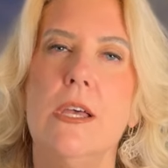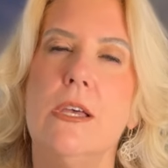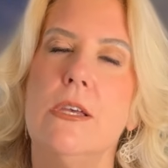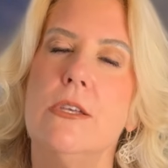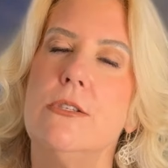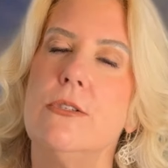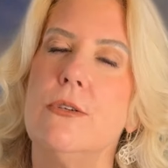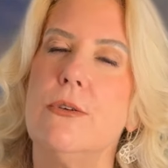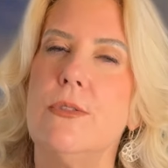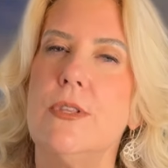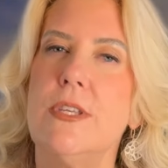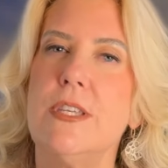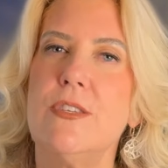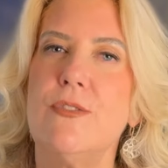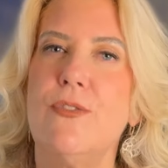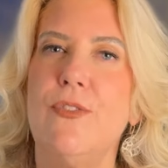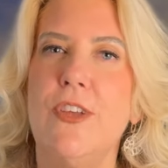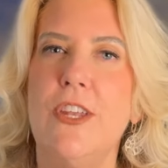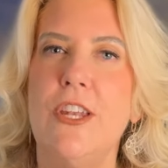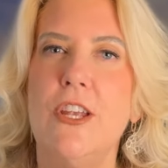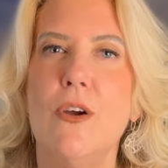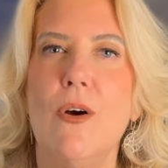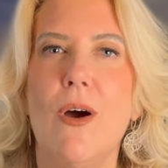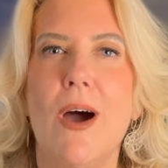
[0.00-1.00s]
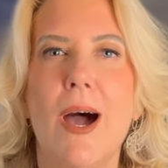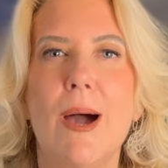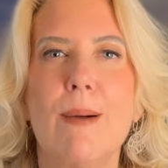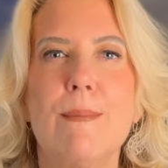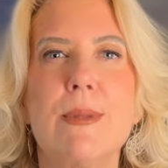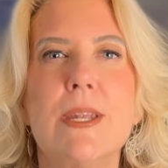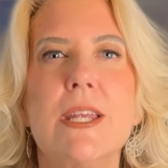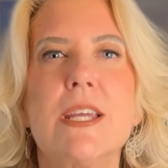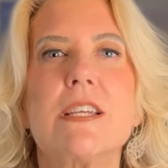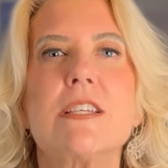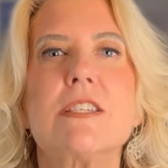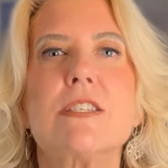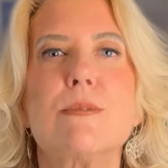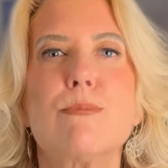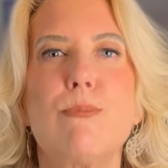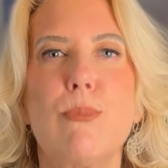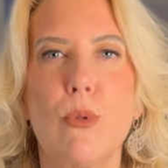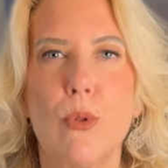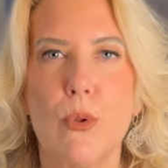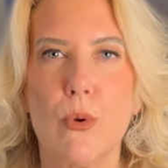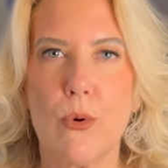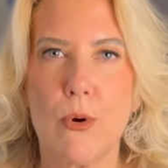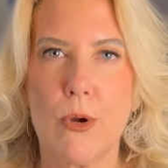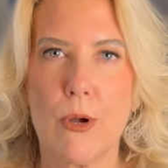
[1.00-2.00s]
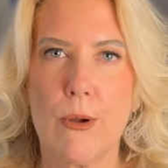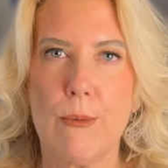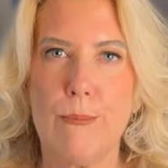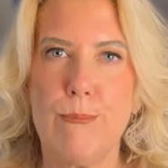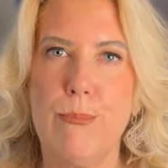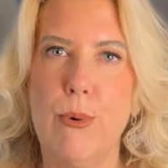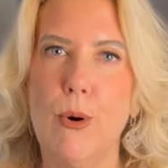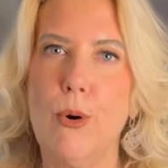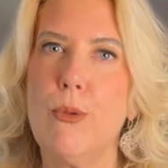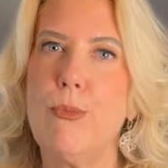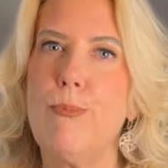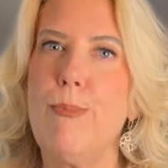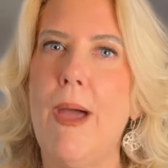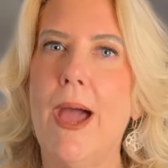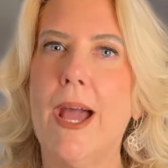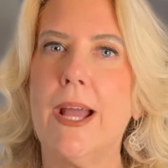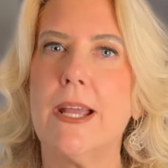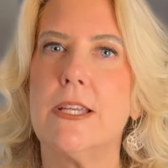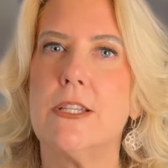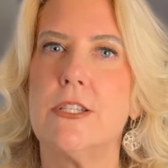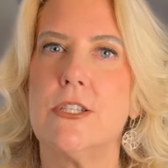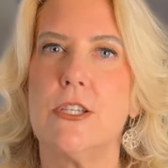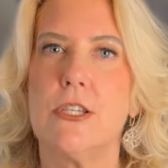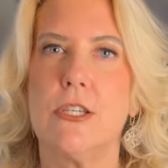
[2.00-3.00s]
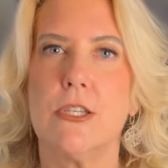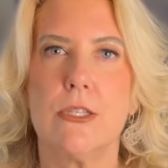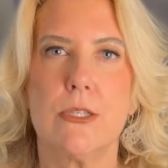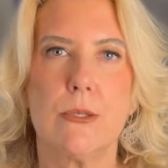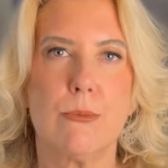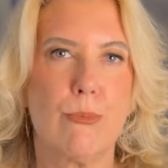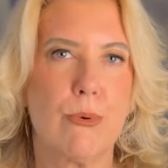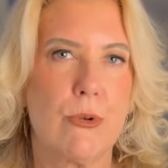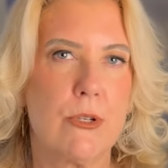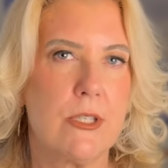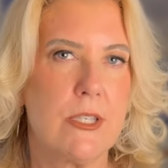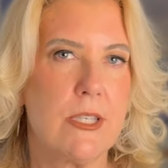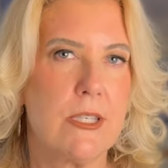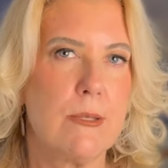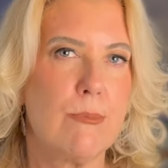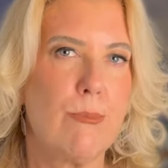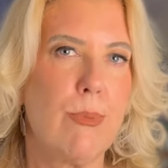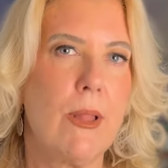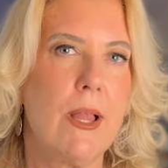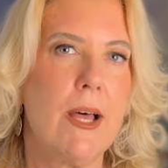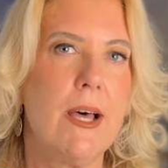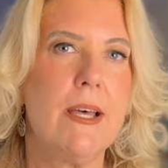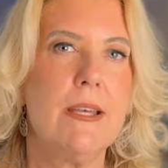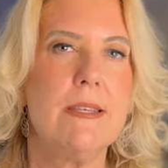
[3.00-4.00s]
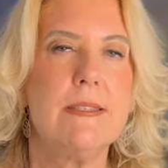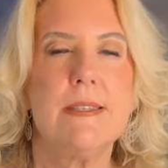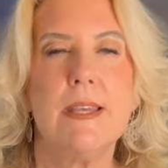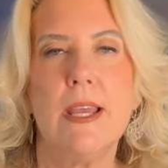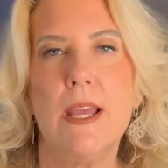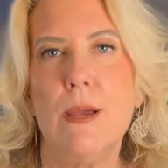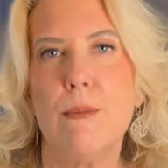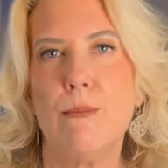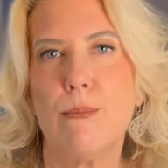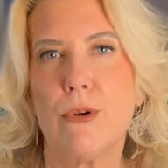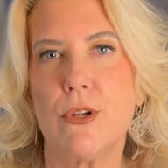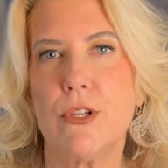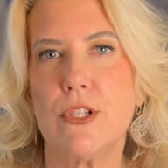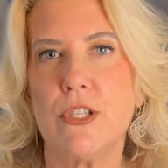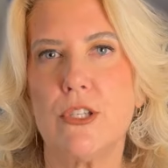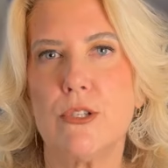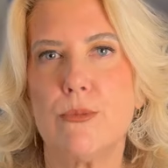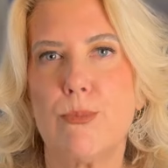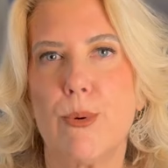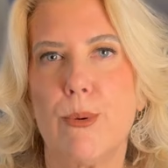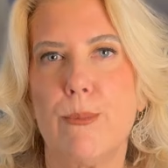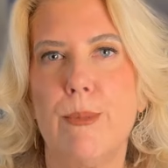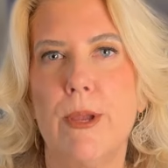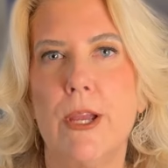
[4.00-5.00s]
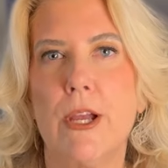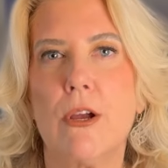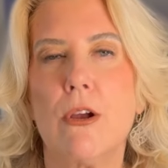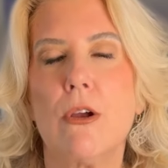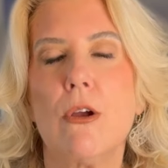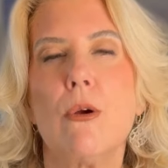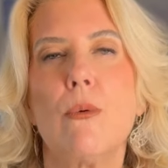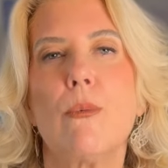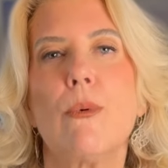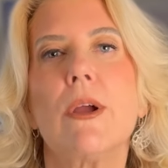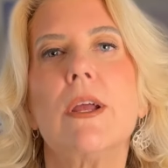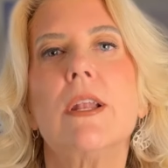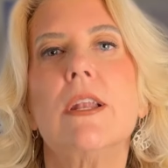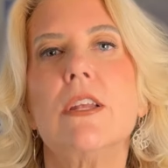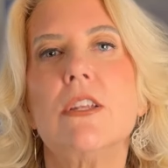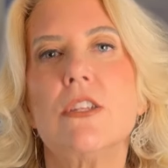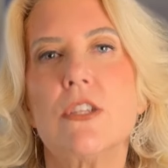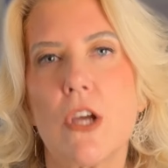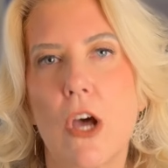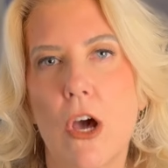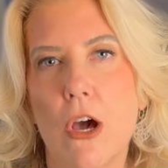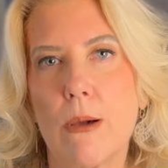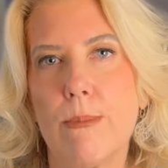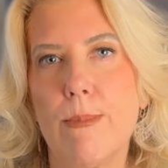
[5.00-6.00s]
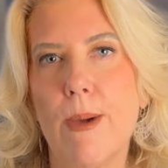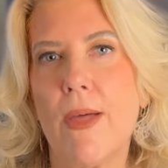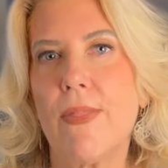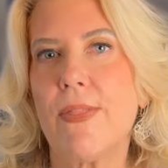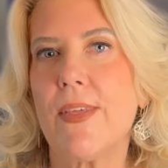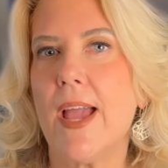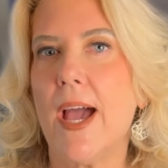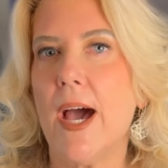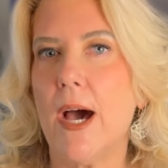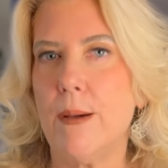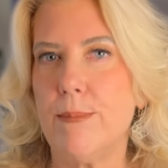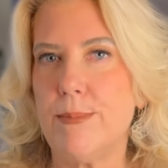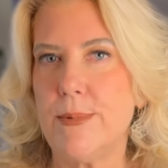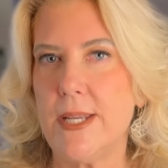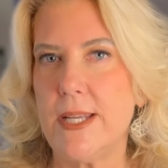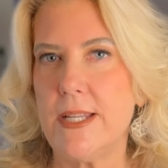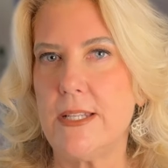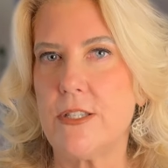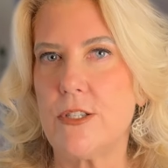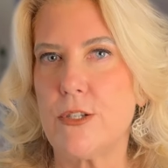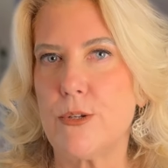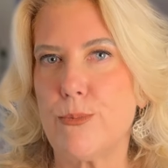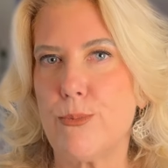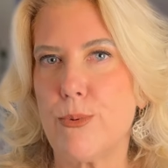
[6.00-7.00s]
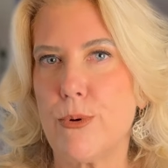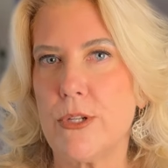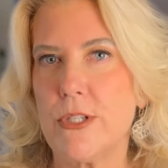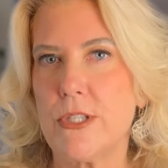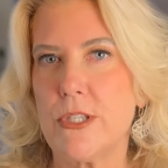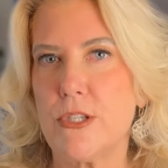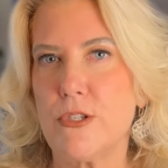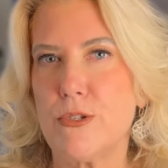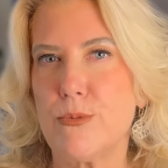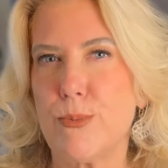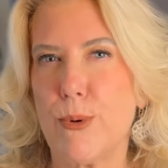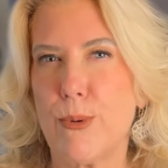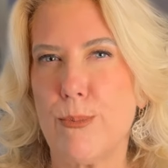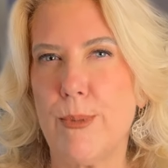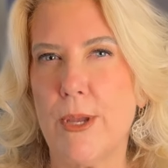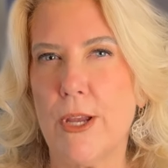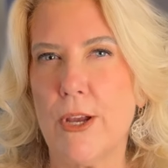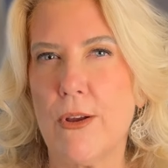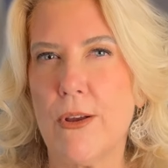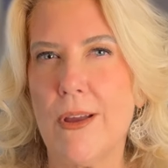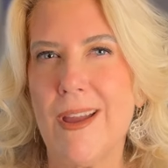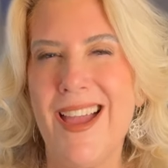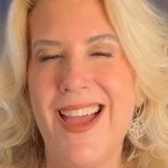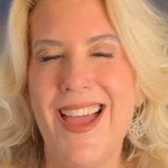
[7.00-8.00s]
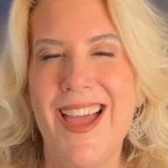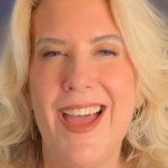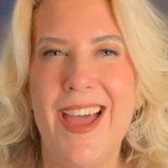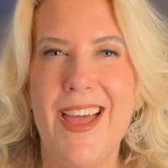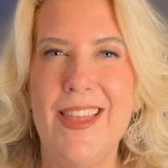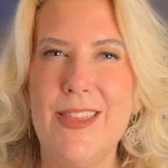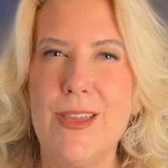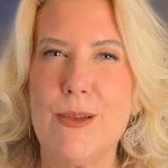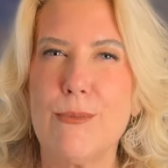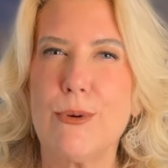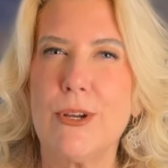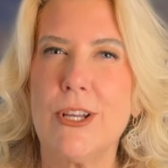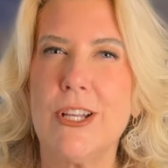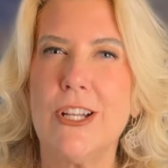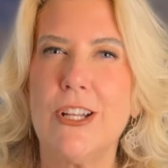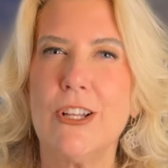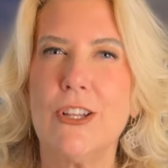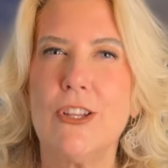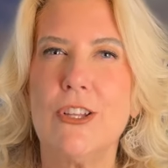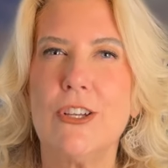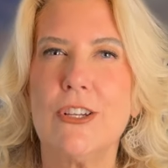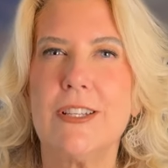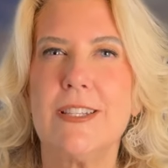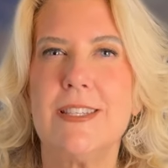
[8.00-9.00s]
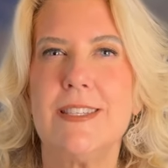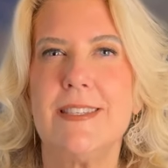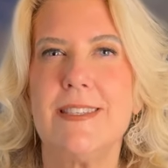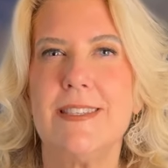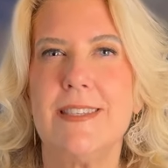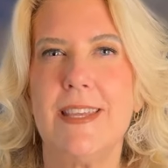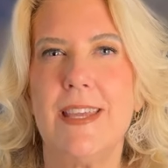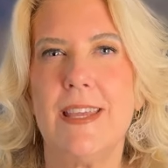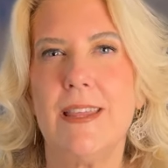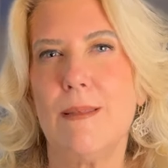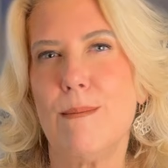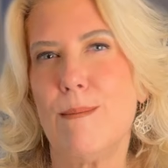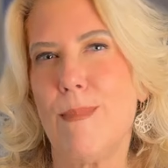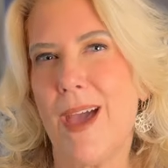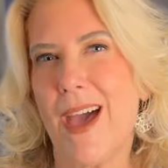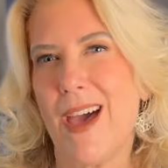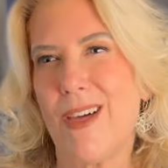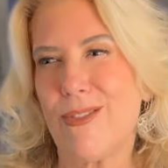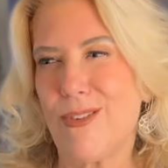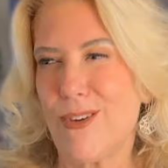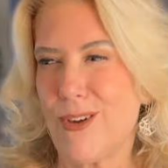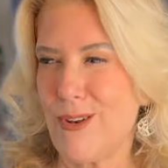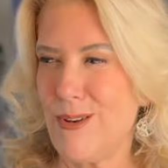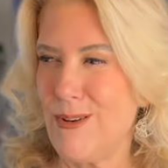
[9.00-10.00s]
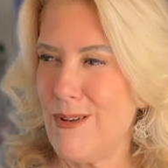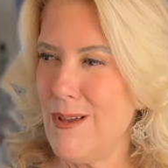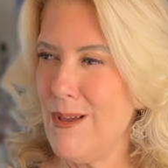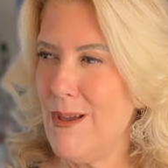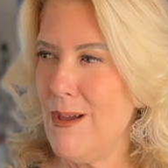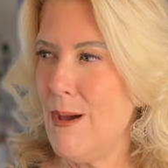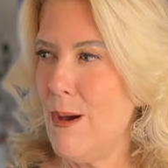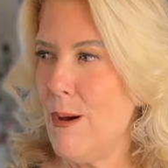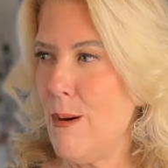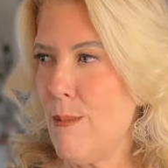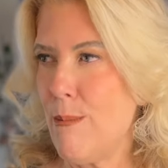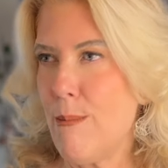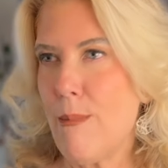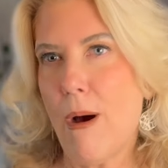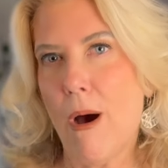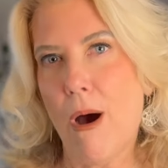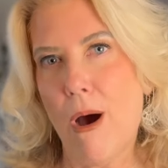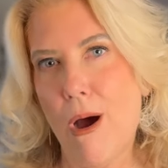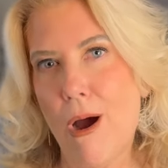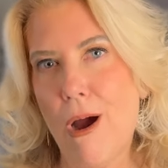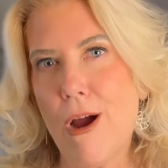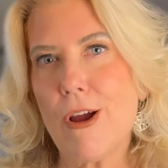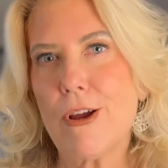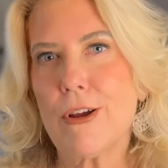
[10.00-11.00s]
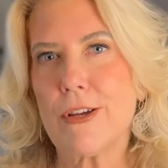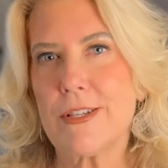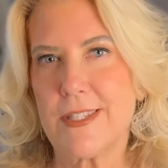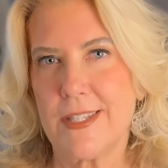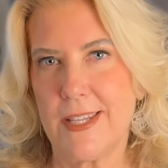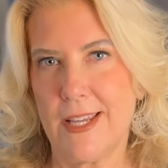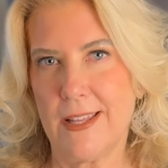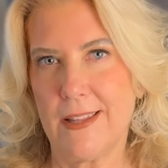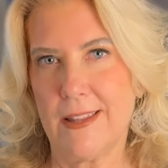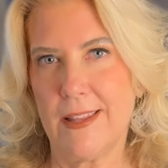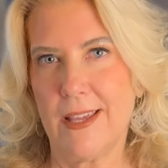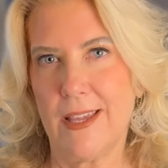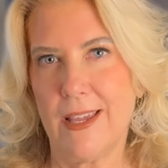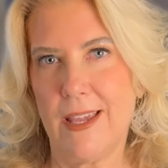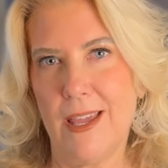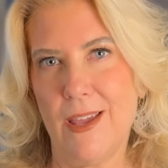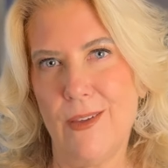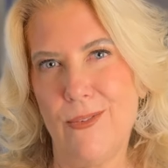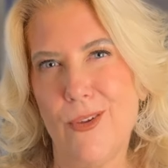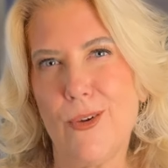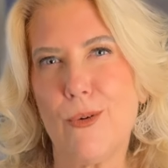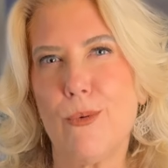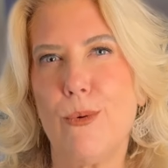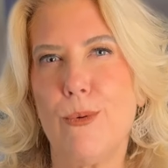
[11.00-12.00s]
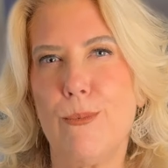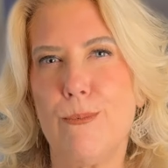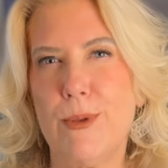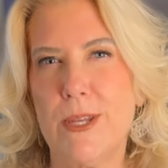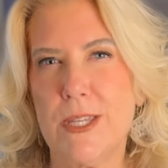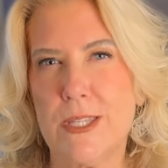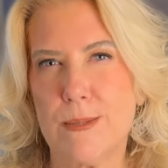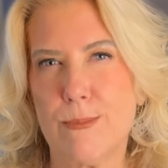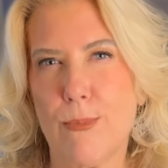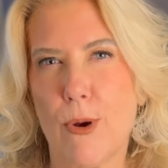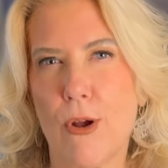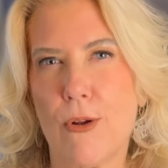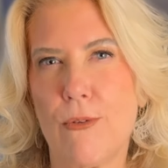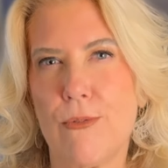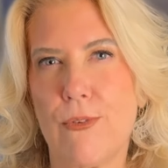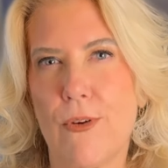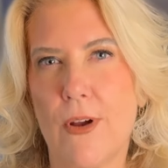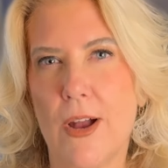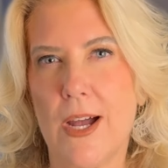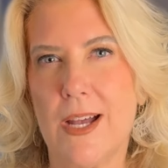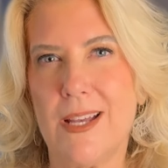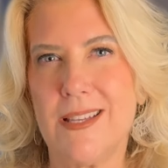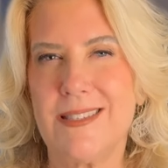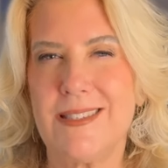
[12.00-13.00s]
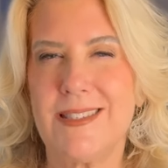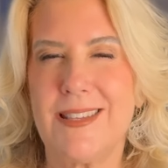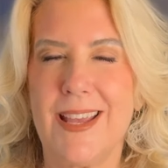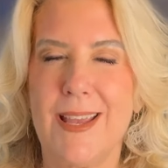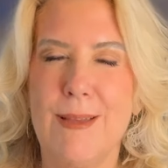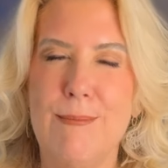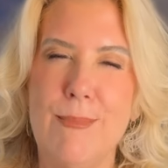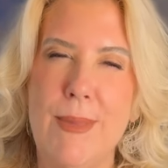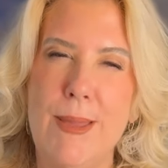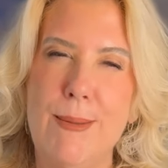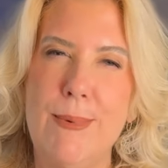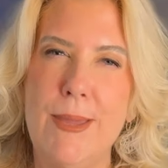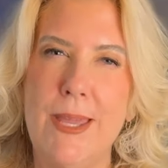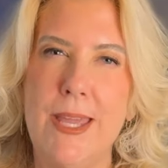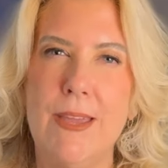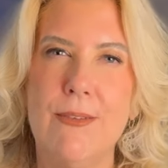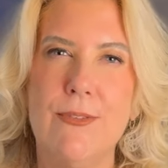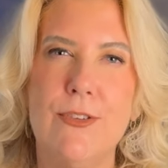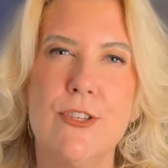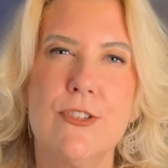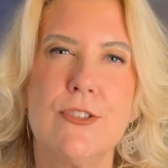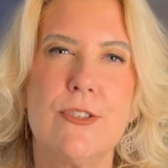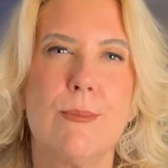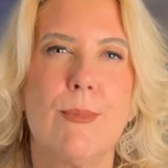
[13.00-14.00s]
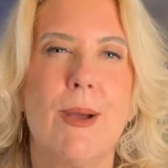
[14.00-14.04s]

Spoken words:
So in this video, I'm going to explore both packages, Princess Plus, Princess Premier. We're going to talk about the updates to Princess Premier, and then we're going to look to see the math on our sailing, if it would be smart for us, and maybe give you some